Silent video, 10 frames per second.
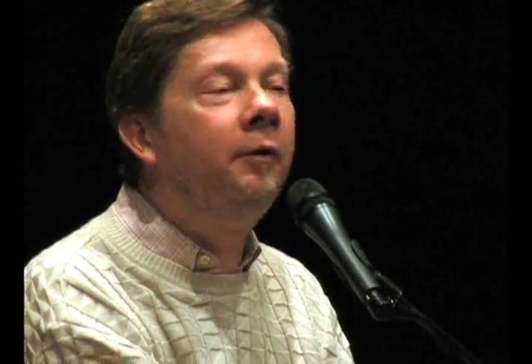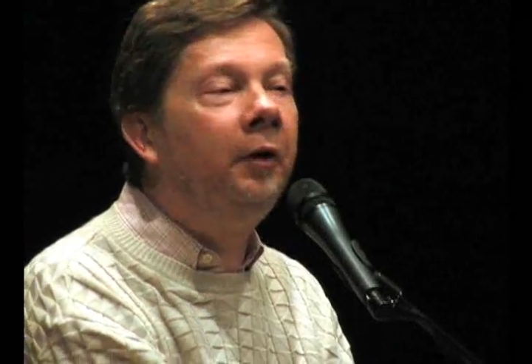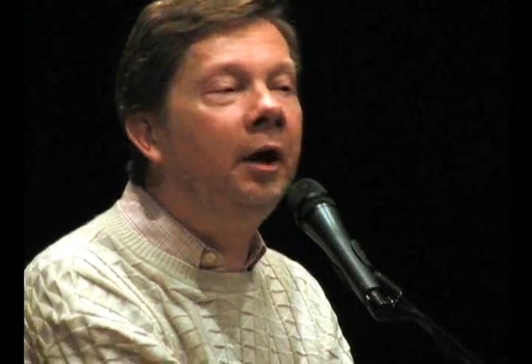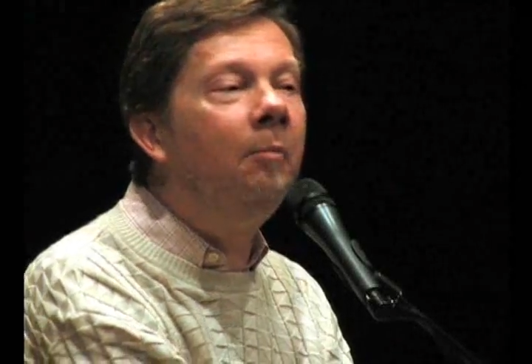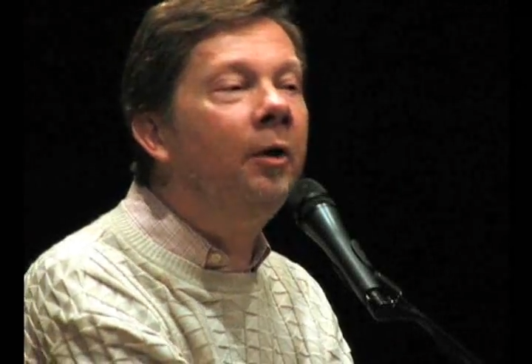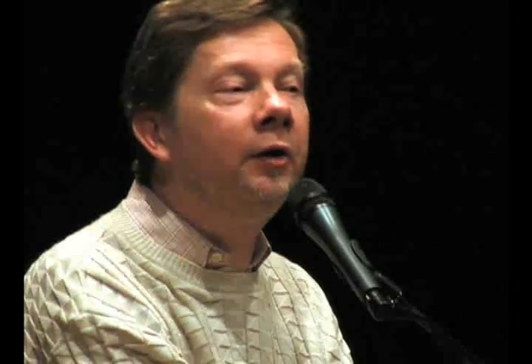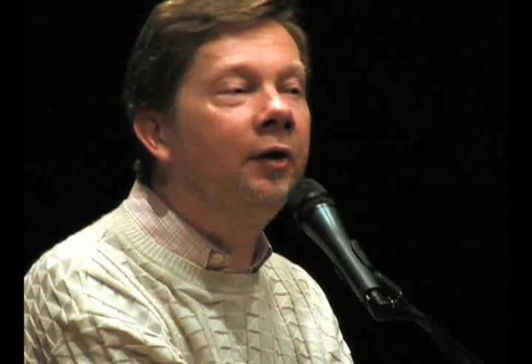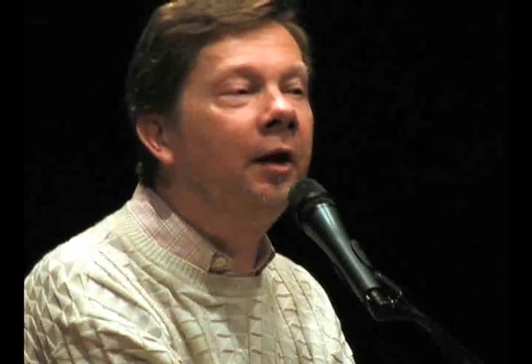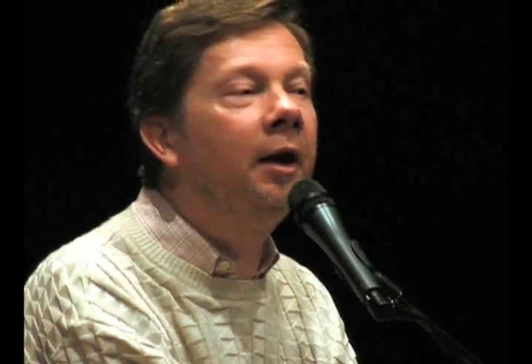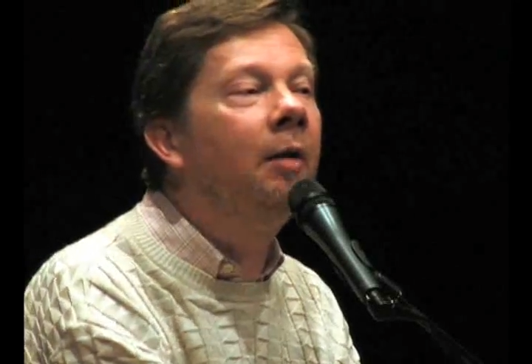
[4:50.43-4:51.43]
dreamless
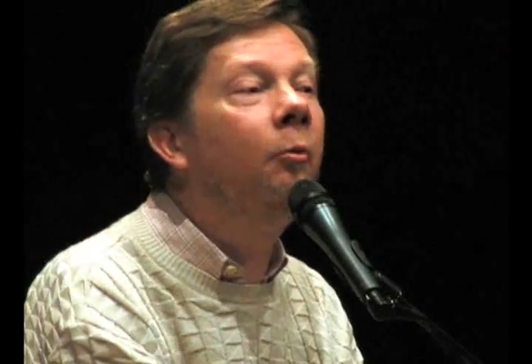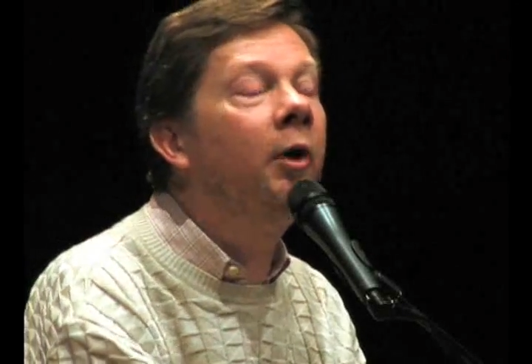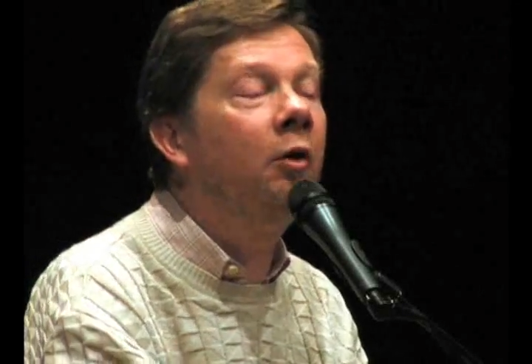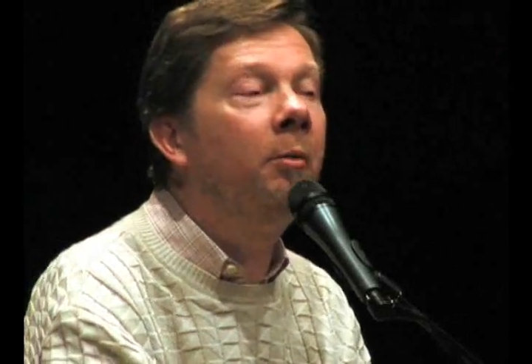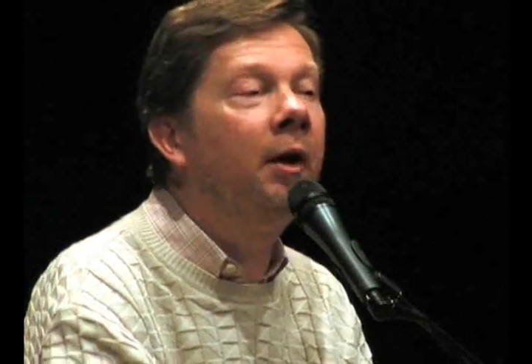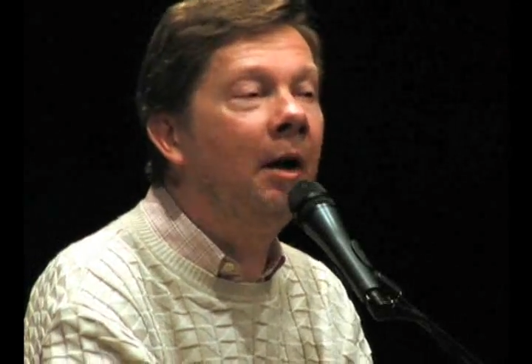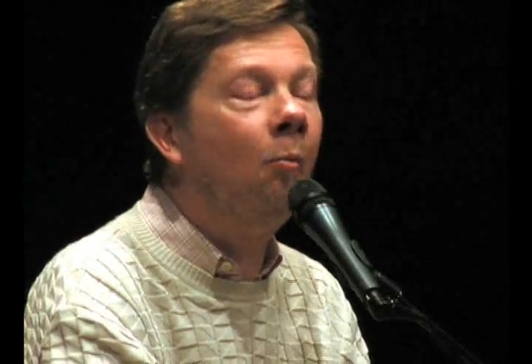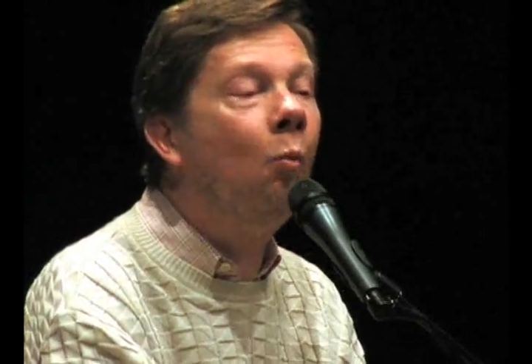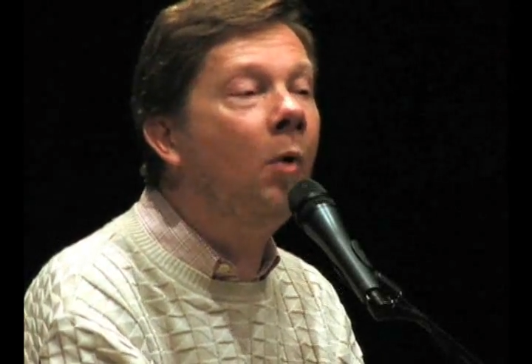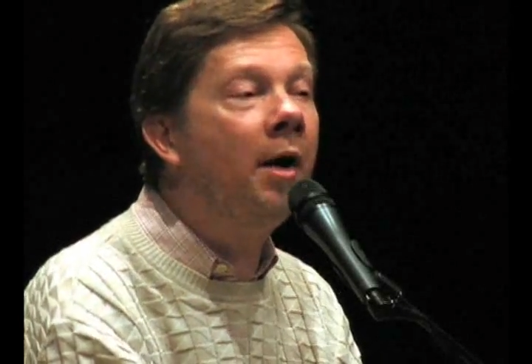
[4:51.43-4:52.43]
sleep where you
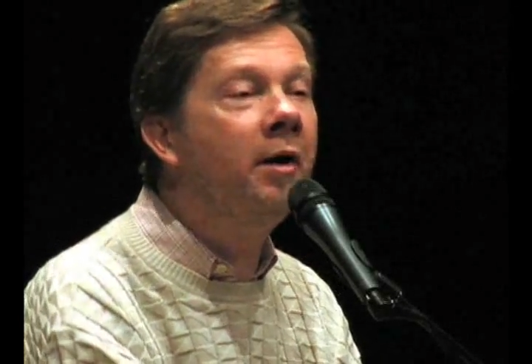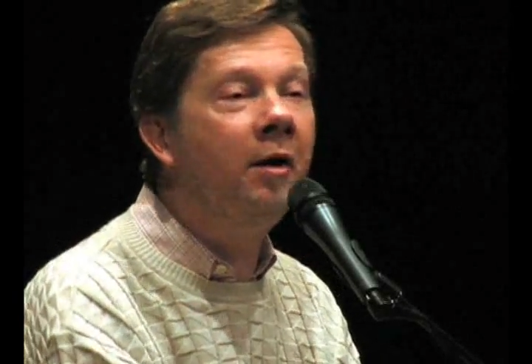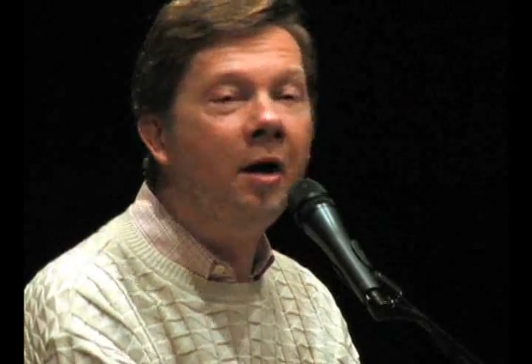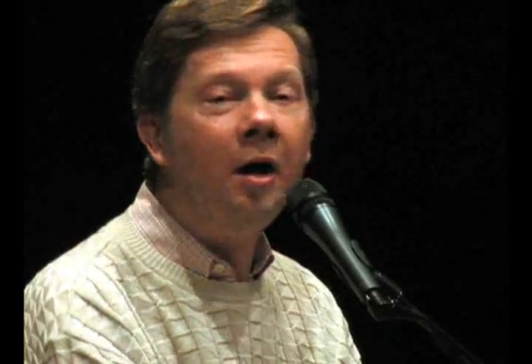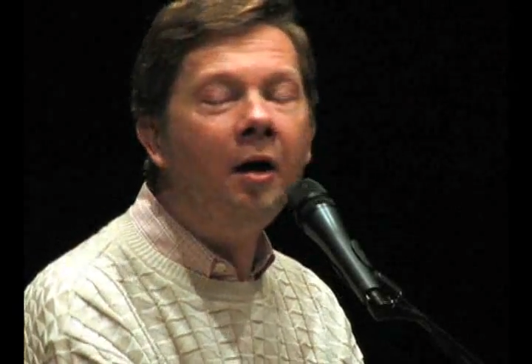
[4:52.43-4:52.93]
become one